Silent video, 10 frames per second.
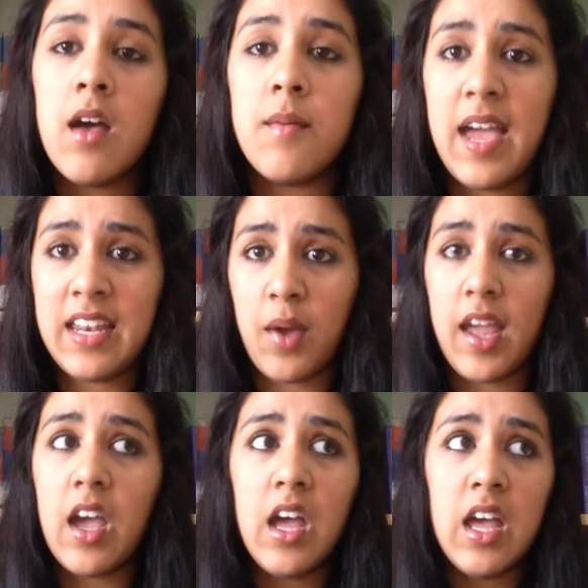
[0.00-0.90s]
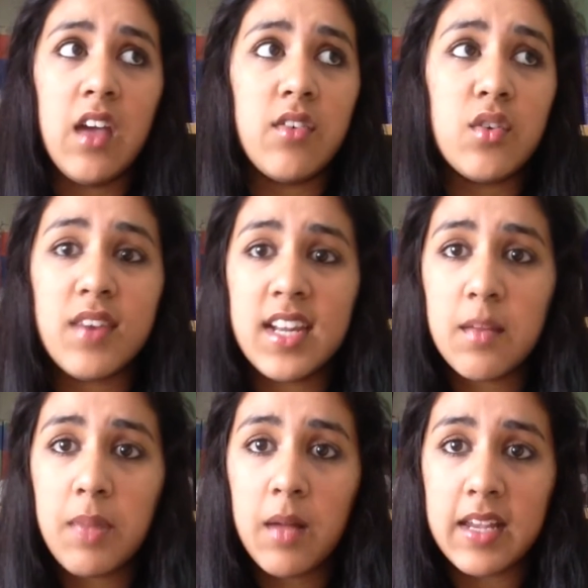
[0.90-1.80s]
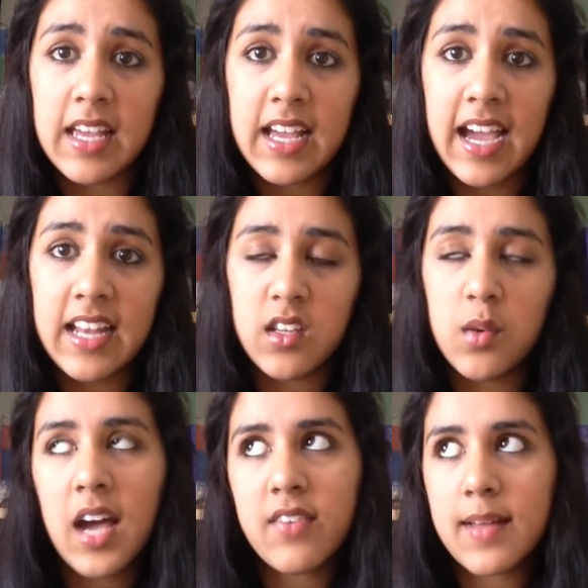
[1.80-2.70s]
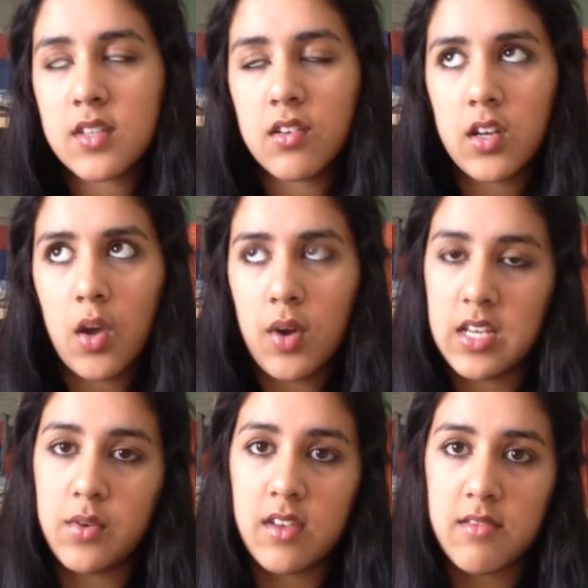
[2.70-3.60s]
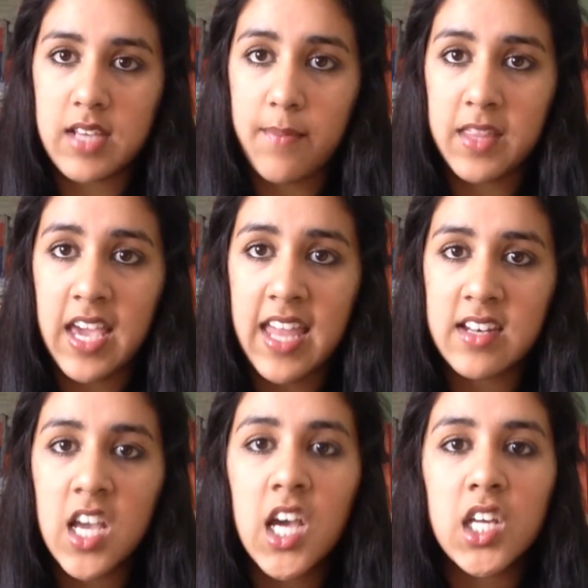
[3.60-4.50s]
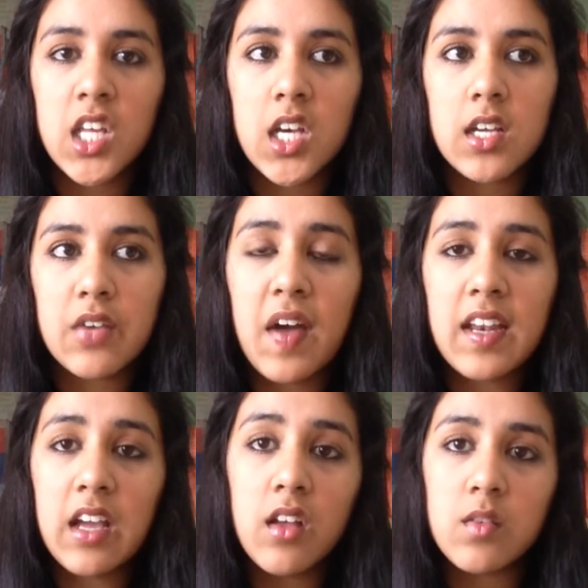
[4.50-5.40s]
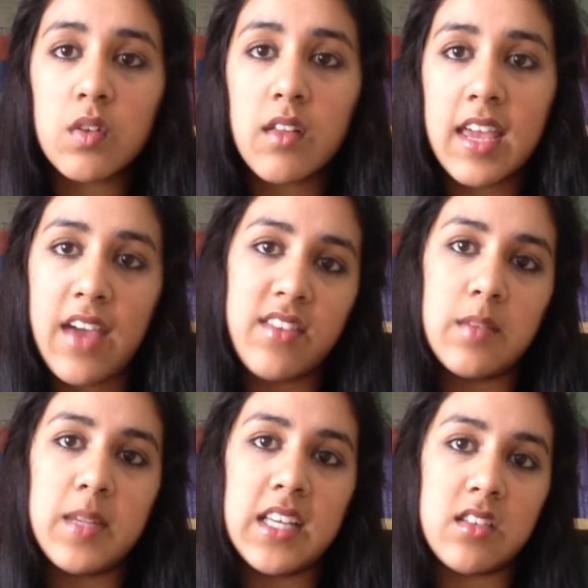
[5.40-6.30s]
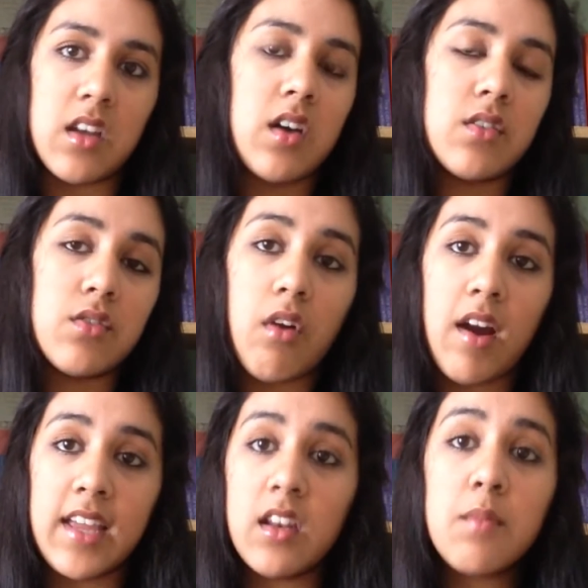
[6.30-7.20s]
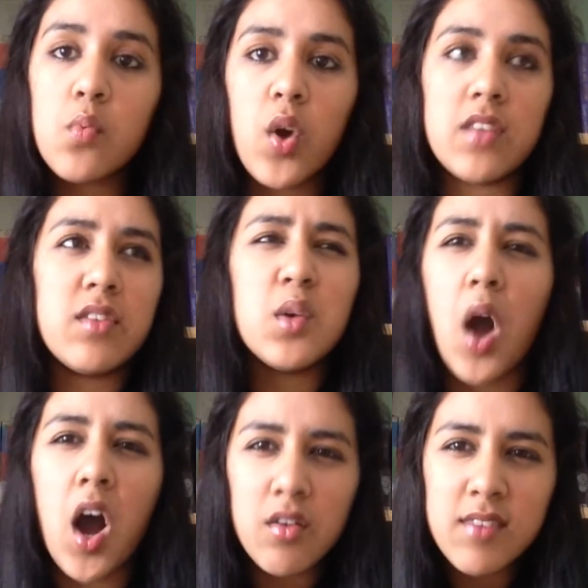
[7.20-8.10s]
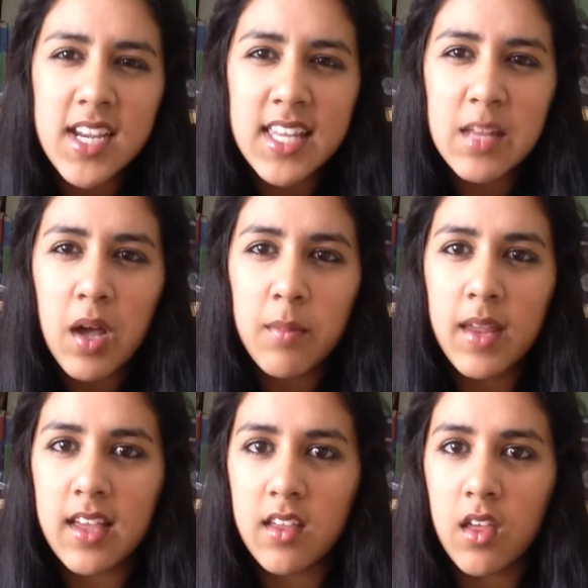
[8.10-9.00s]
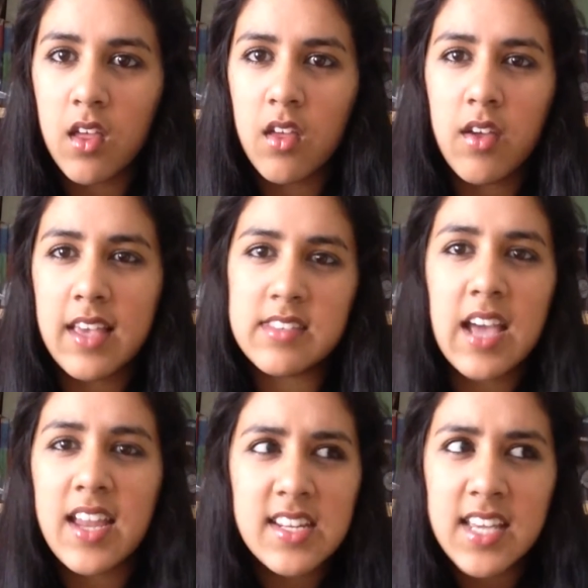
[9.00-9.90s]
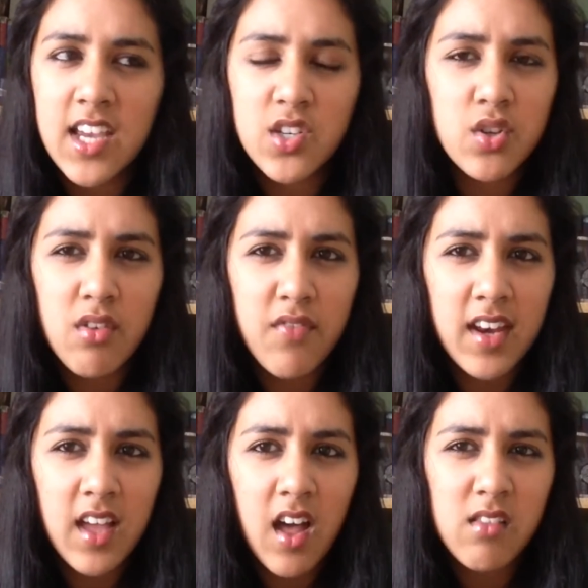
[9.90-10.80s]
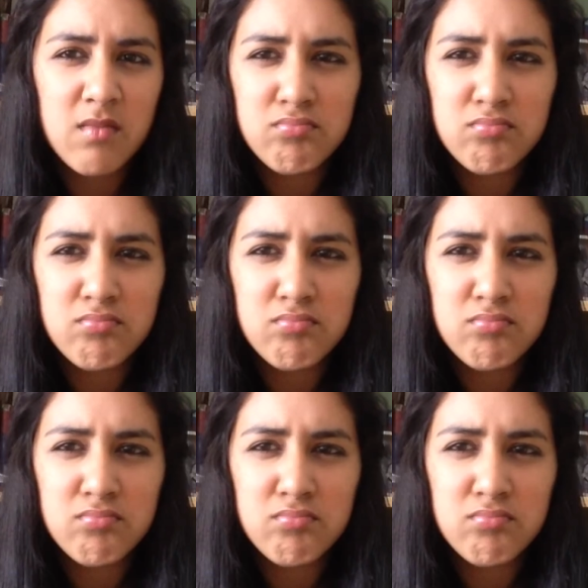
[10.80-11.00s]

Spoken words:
But anyway, if you're reading in public and you have absolutely no idea what's going to happen in the end, fangirls will inevitably start crying. Number one, if you are reading in public, isn't that an indication you're a fangirl?